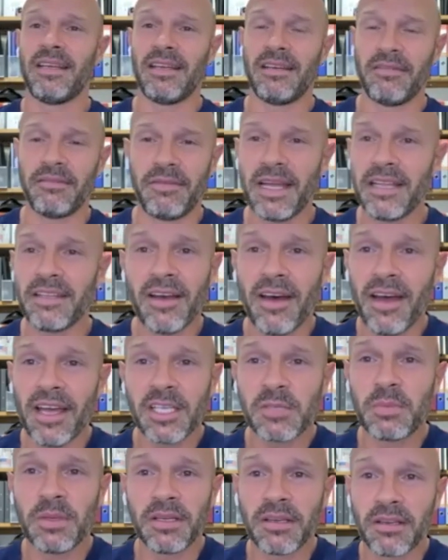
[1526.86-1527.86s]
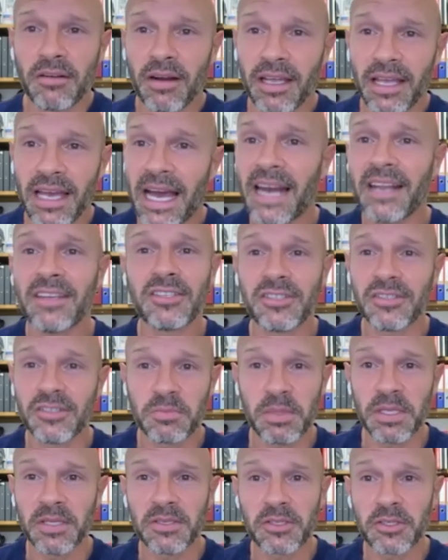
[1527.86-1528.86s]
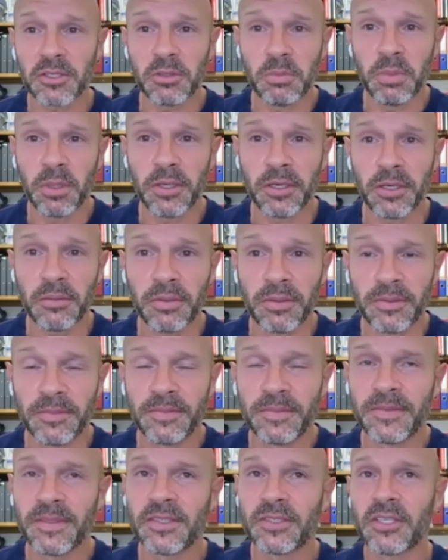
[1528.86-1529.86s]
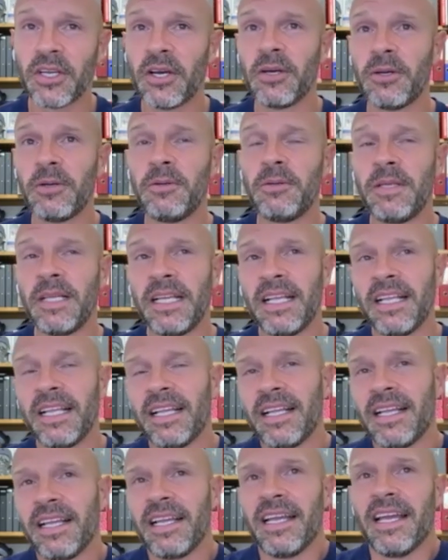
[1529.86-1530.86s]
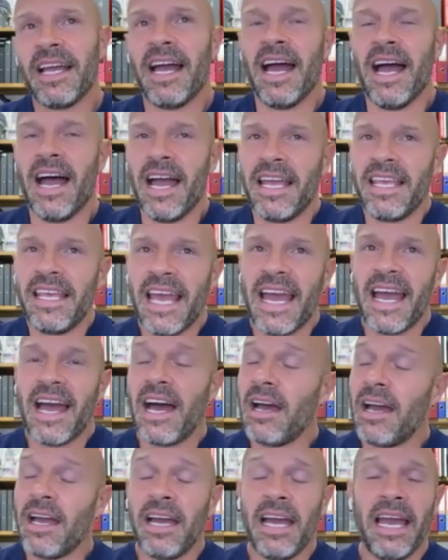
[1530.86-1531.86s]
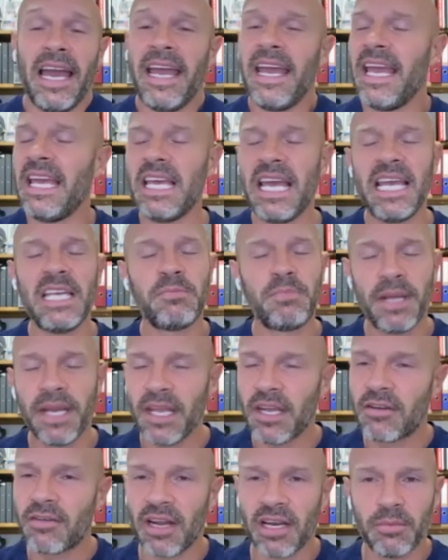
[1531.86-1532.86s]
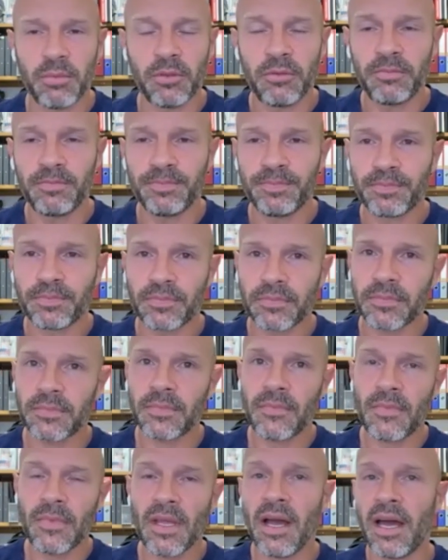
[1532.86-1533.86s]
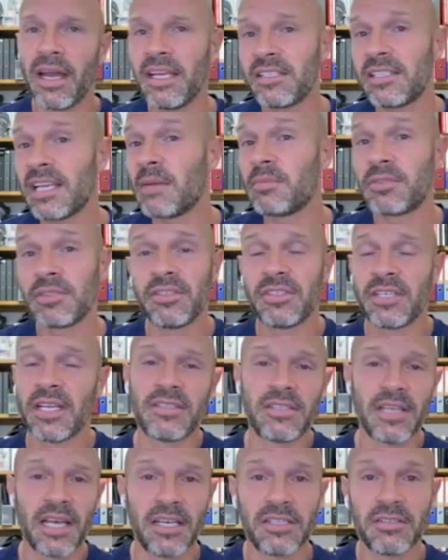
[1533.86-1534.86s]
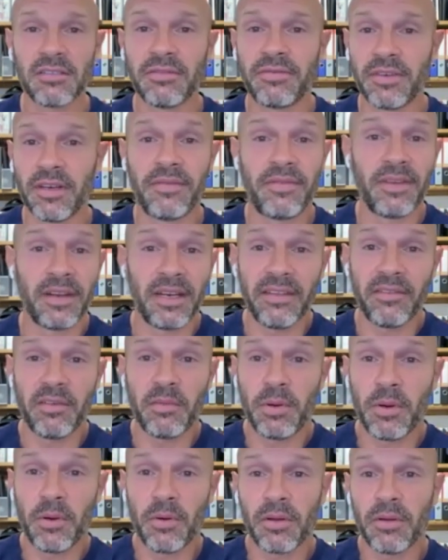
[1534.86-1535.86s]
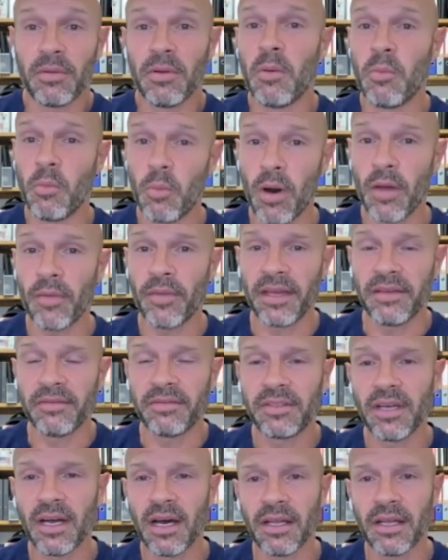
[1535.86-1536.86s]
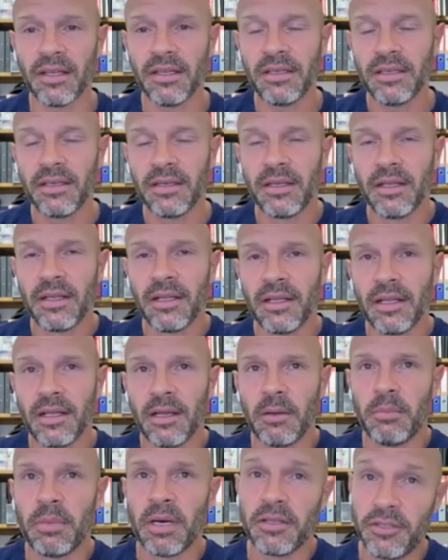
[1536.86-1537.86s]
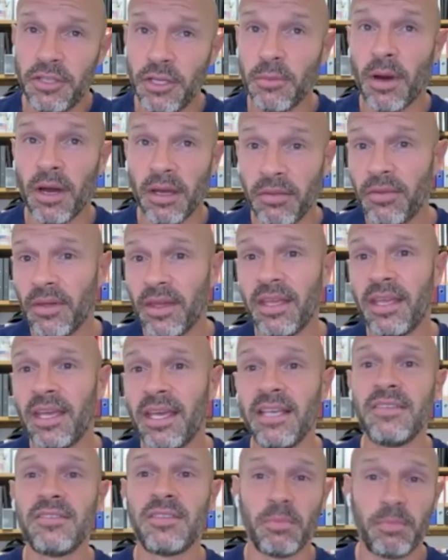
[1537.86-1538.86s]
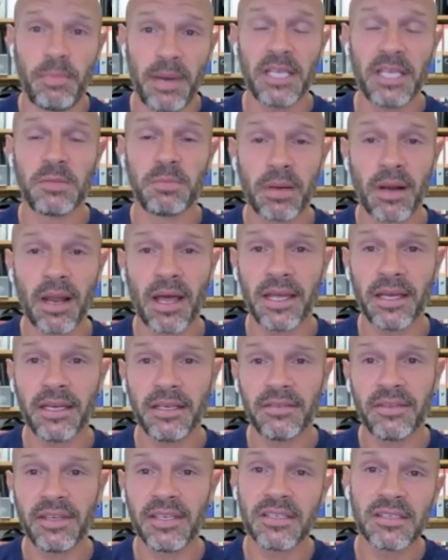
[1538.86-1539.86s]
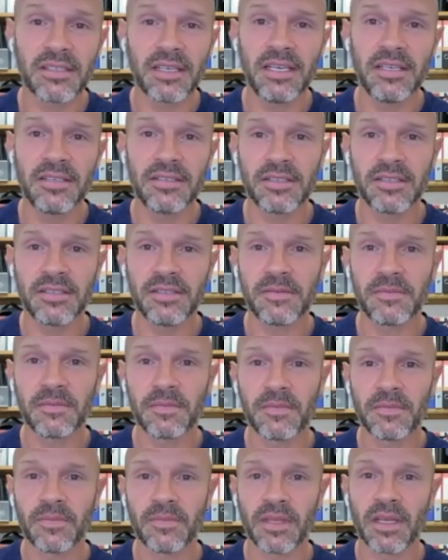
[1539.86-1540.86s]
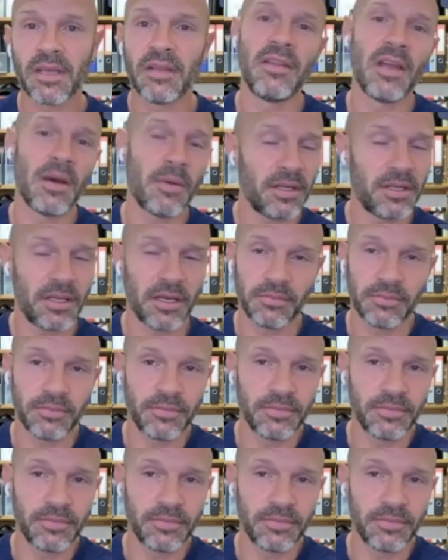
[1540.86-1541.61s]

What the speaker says: Van Dijk's been great. Alisson's been superb. So, yeah, he's been incredible. And it's absolutely sensational for Liverpool and what they've done. But do I think he's the best player this season? No, I don't.